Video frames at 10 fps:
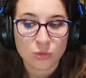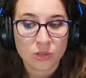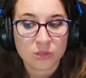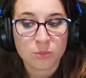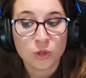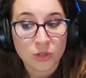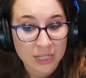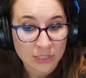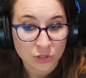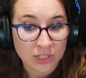towards
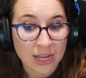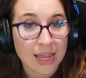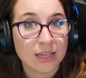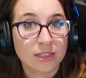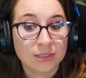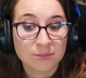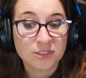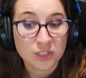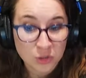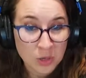mutilation and
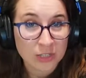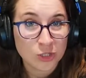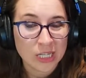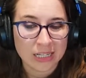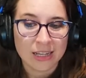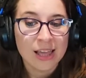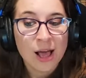destruction.